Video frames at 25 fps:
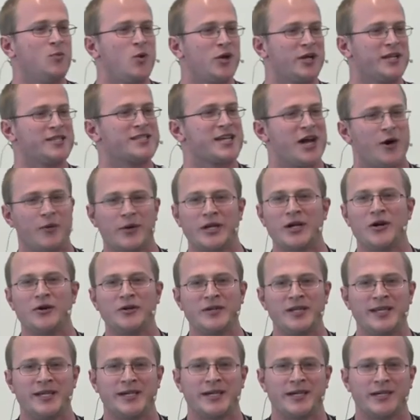What is going
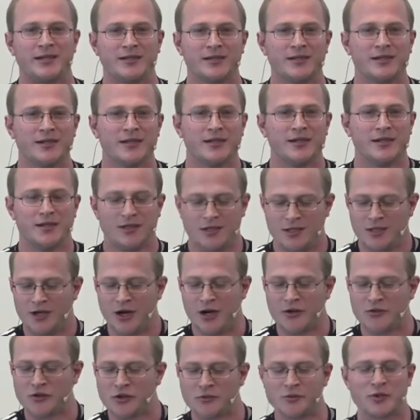on here?
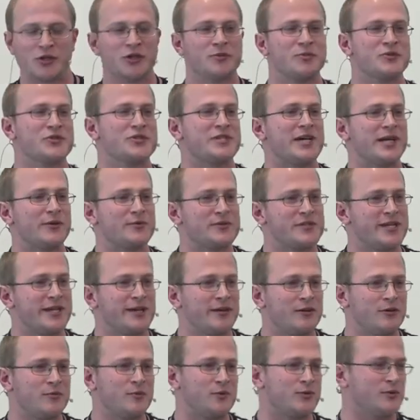I thought mutable state was
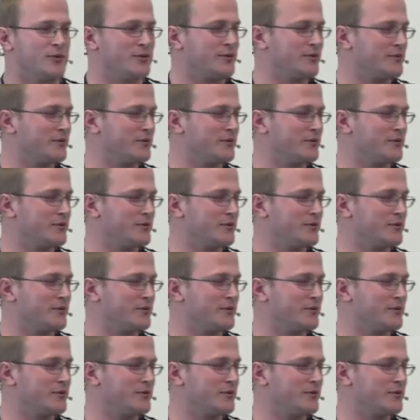terrible.